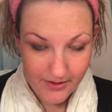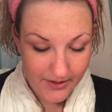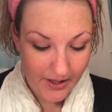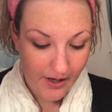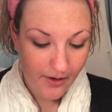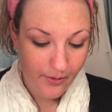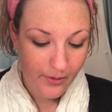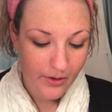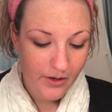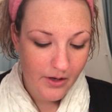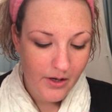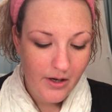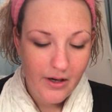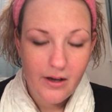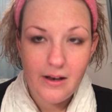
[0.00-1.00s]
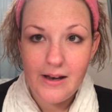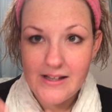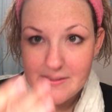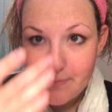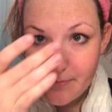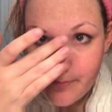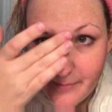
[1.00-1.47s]
So
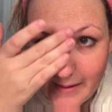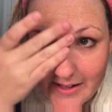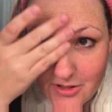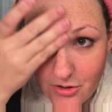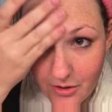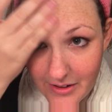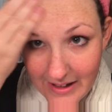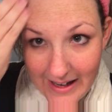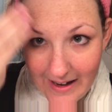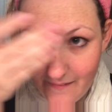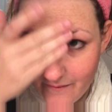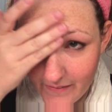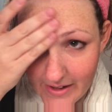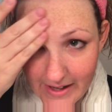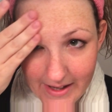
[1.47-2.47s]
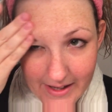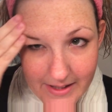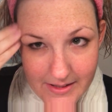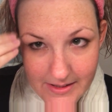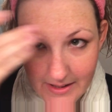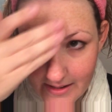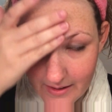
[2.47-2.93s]
let's make sure the
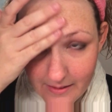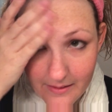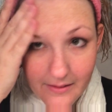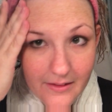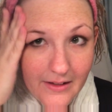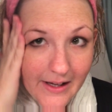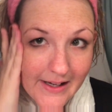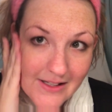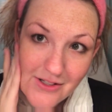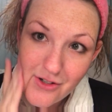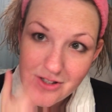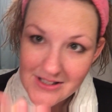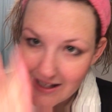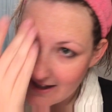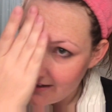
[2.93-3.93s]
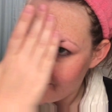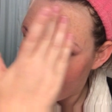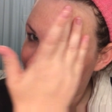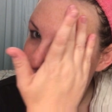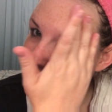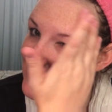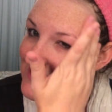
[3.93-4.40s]
canvas that is your skin
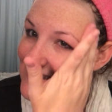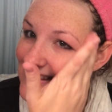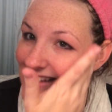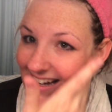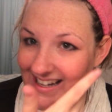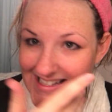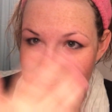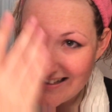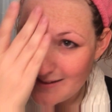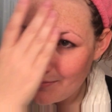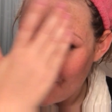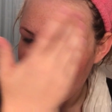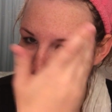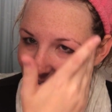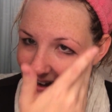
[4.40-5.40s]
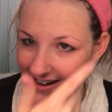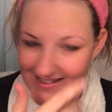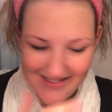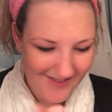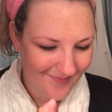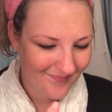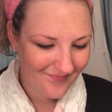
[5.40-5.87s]
is nicely
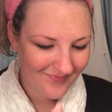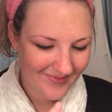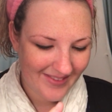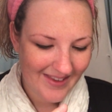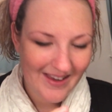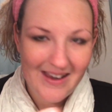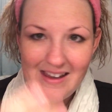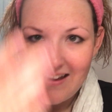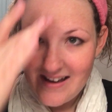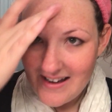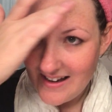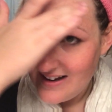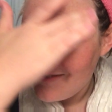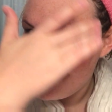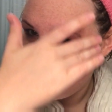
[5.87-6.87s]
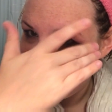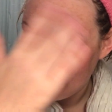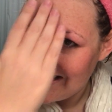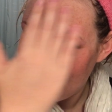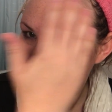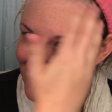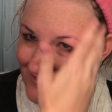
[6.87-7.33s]
prepared and
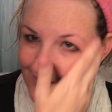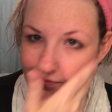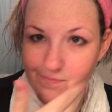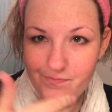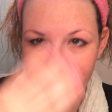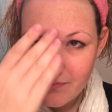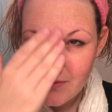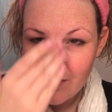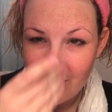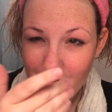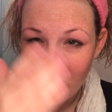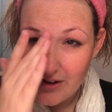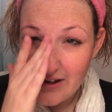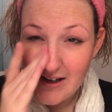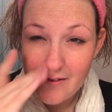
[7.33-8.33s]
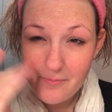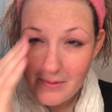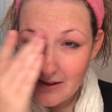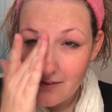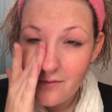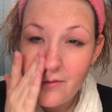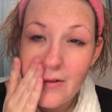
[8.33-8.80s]
ready for what you have
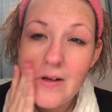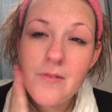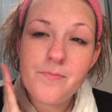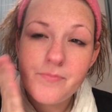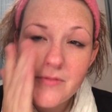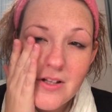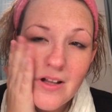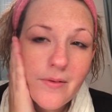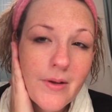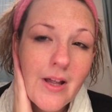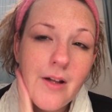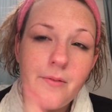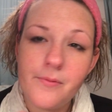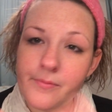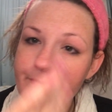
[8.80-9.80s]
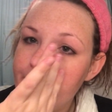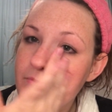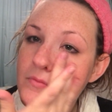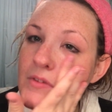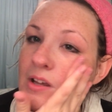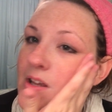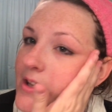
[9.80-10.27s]
planned for it. So there we
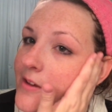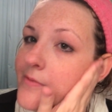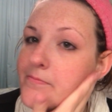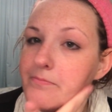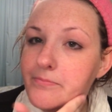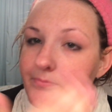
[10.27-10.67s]
go.